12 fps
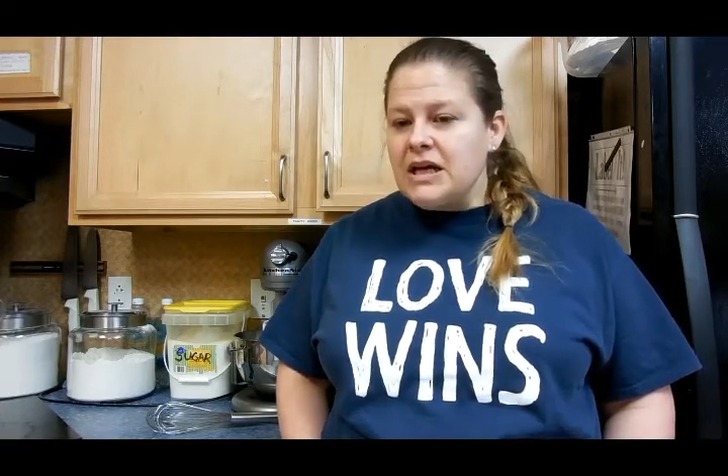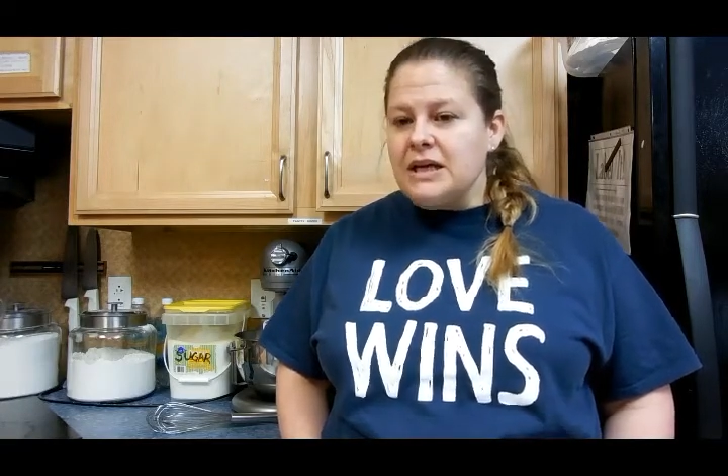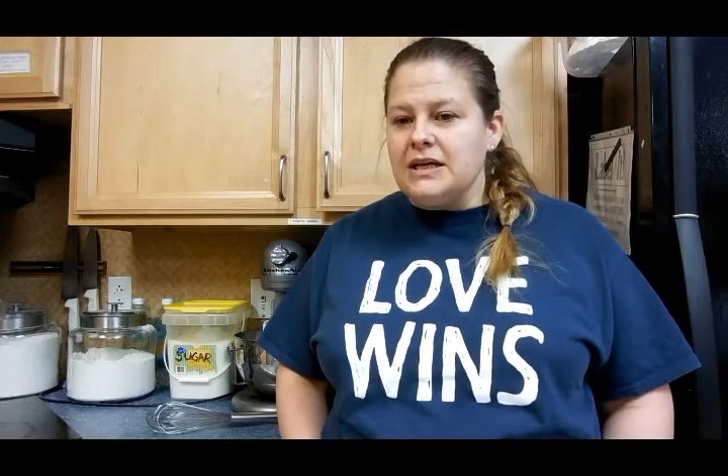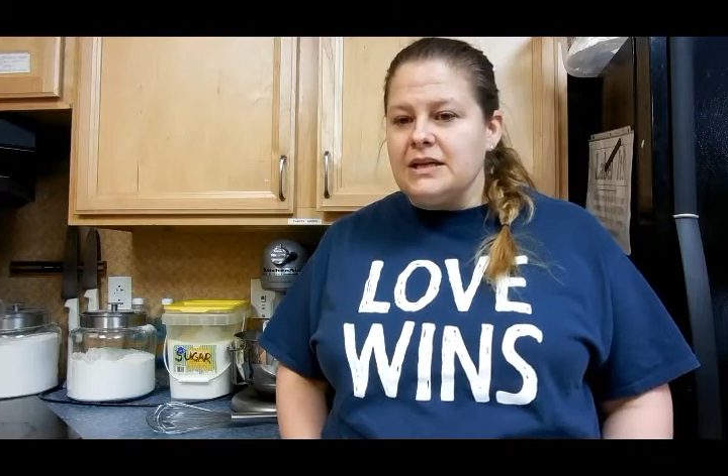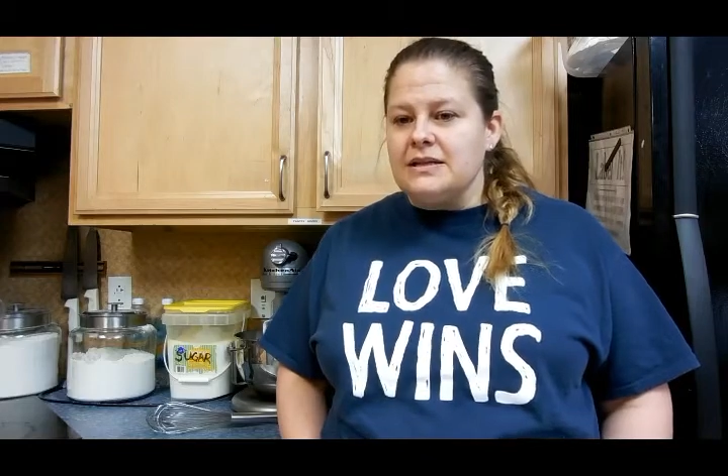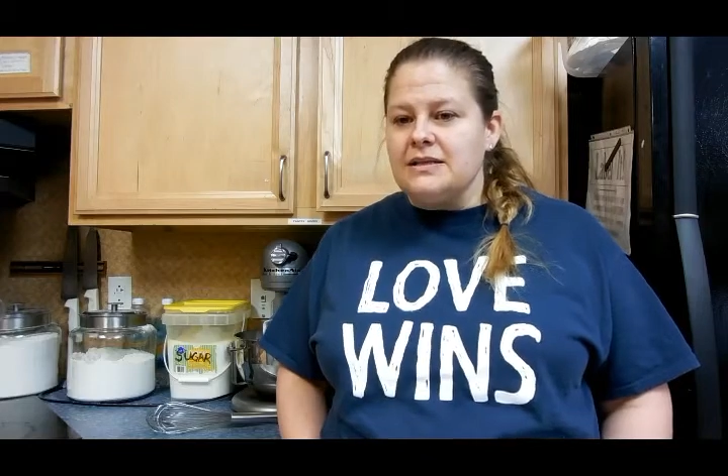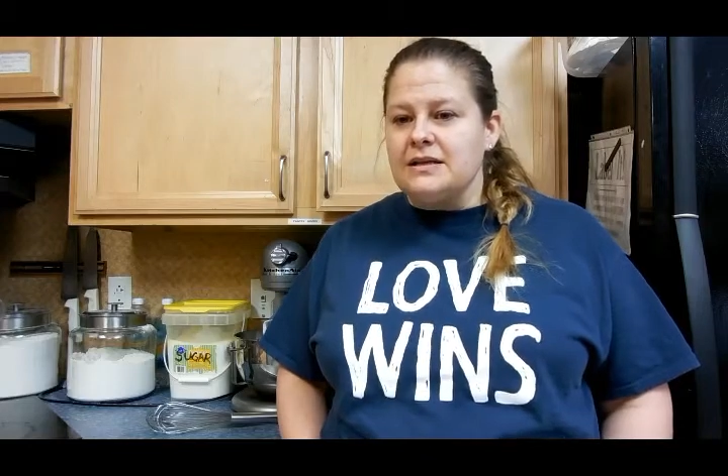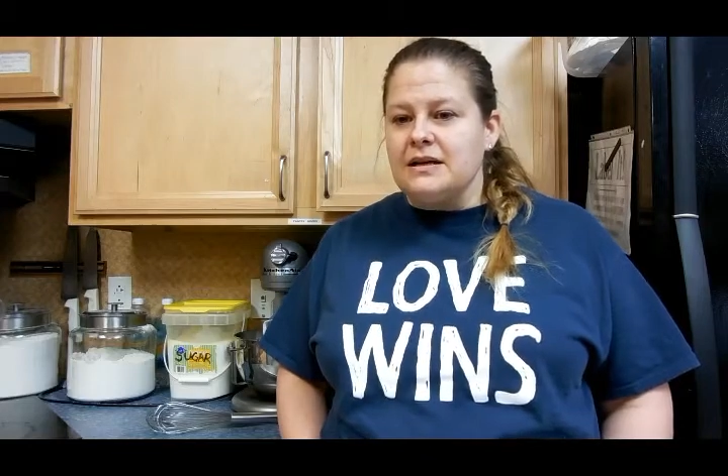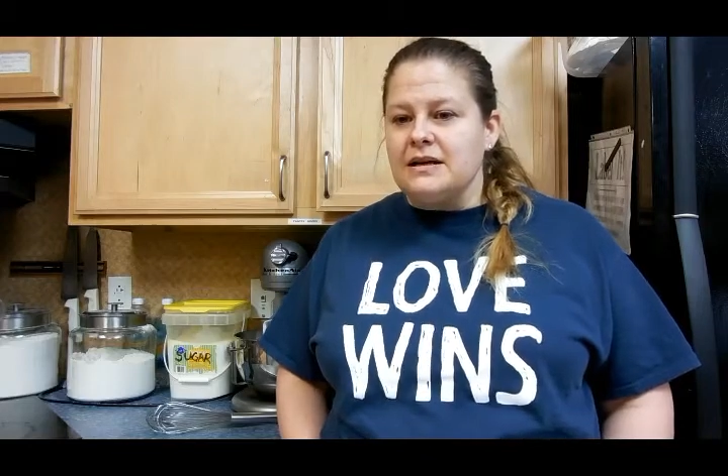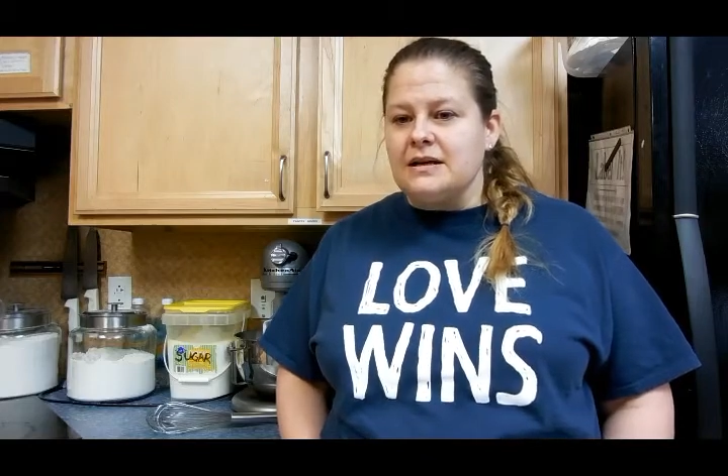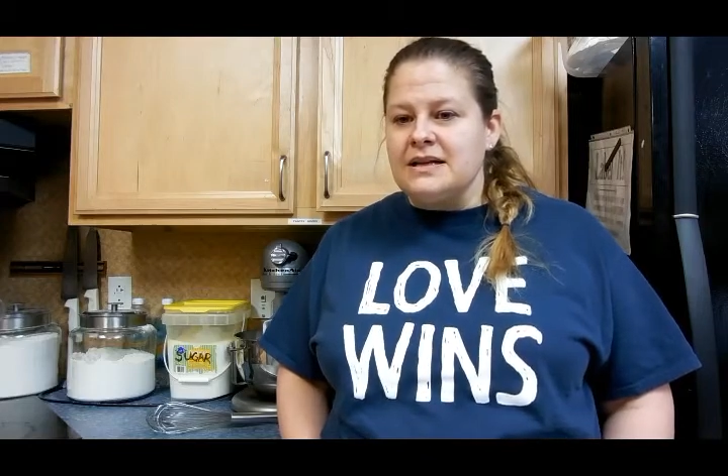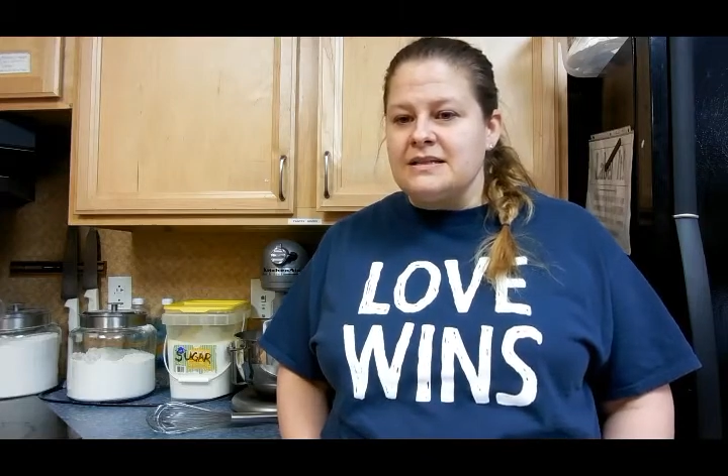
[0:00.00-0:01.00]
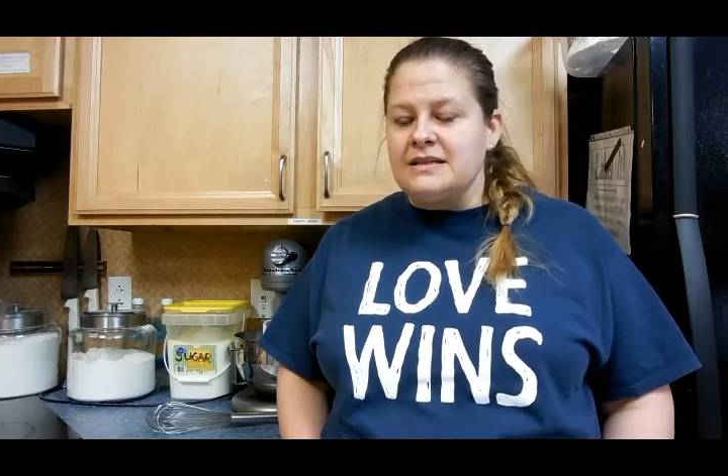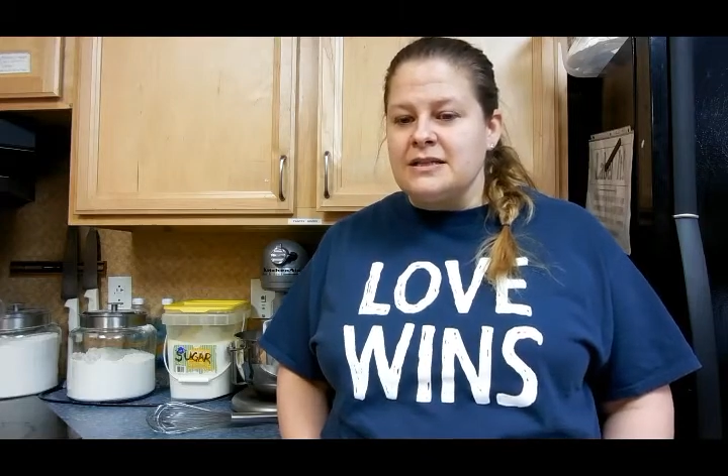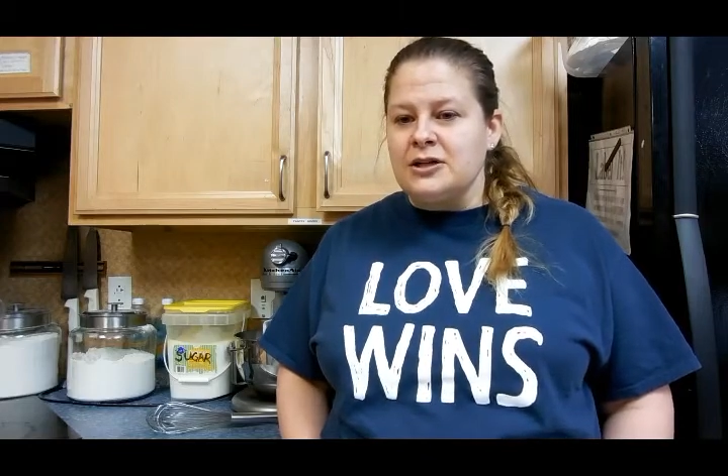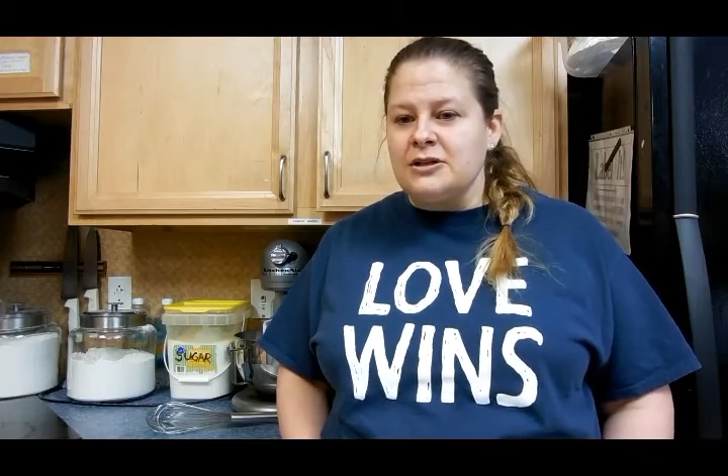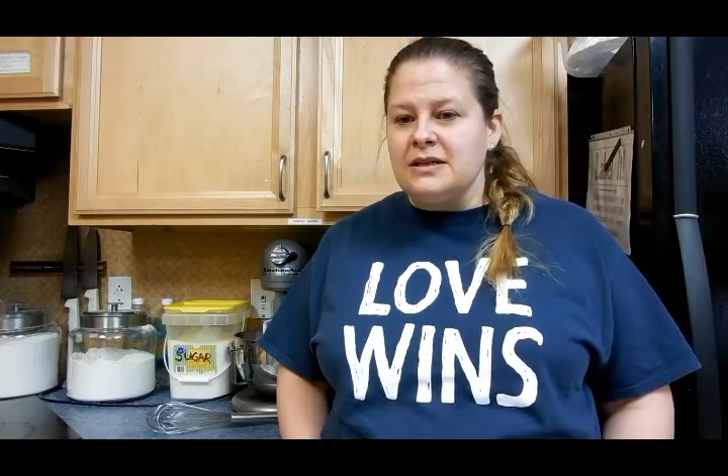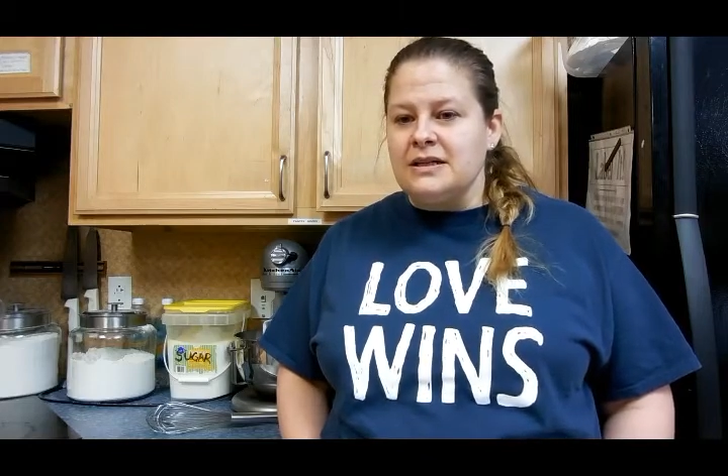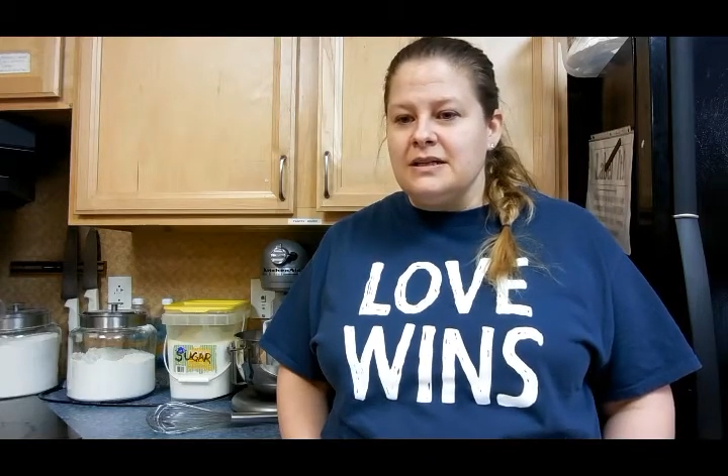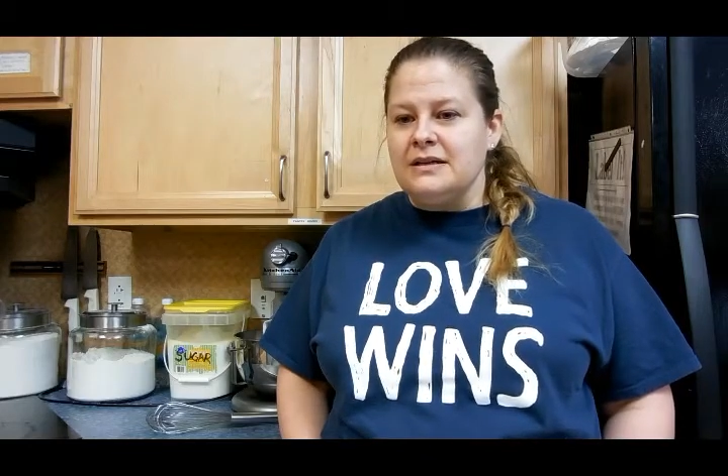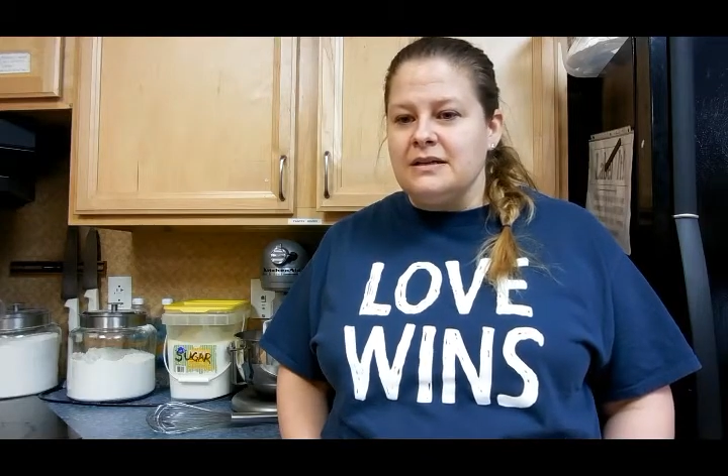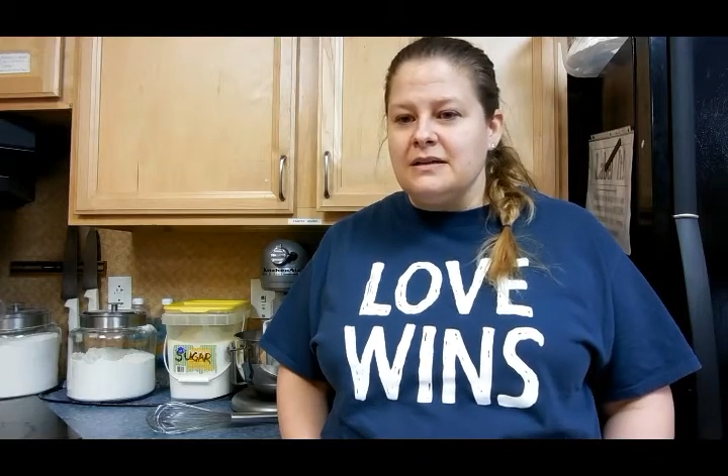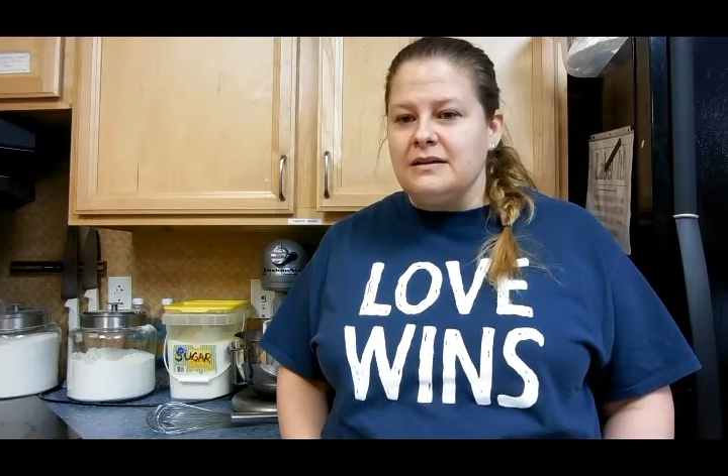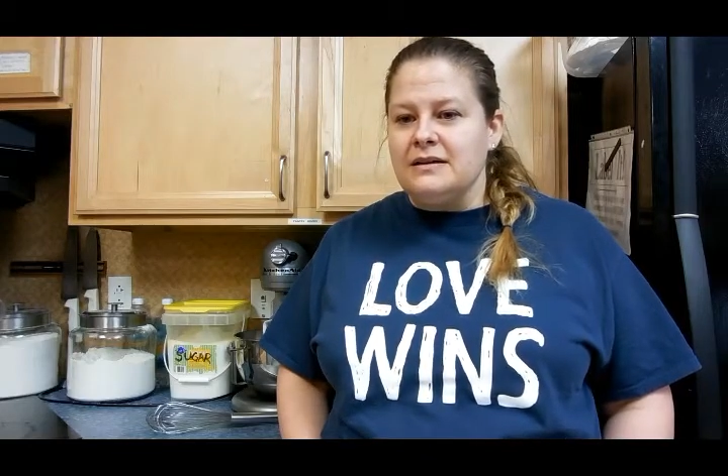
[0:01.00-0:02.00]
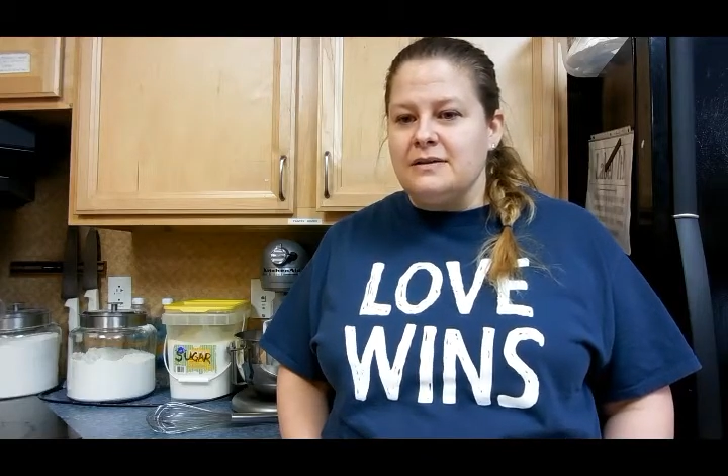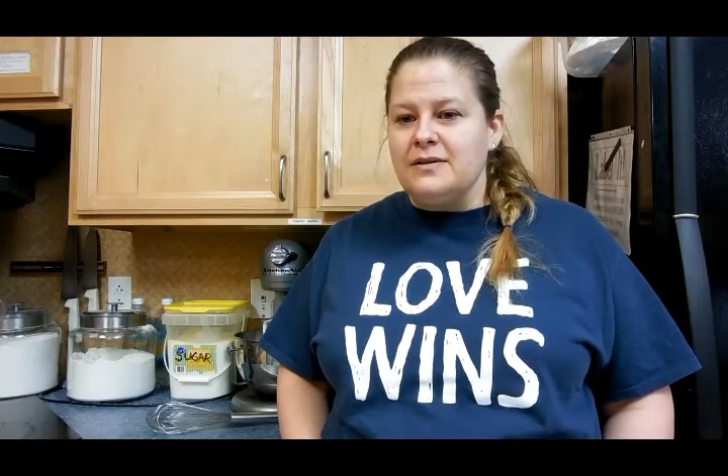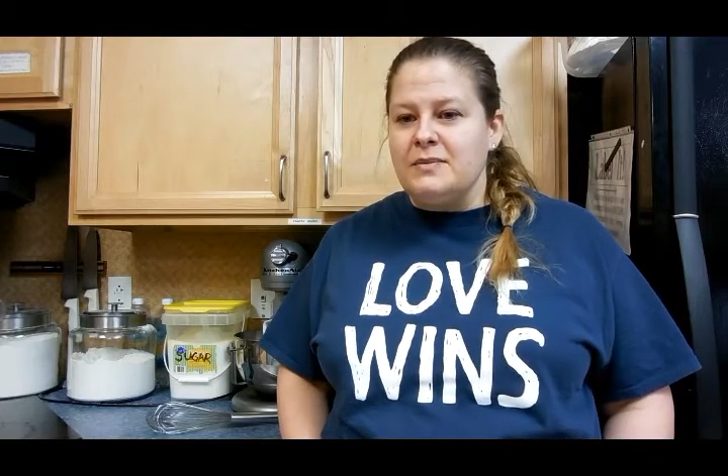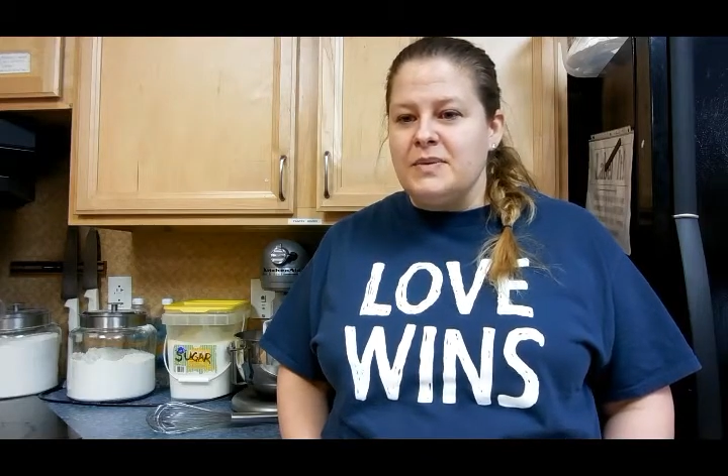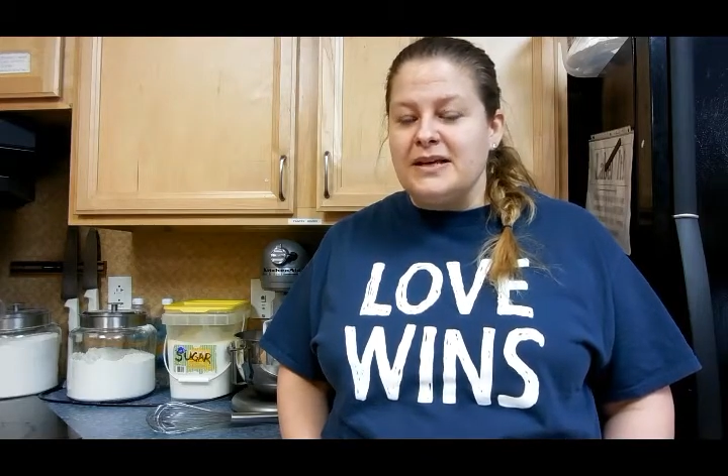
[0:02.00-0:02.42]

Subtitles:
is necessarily the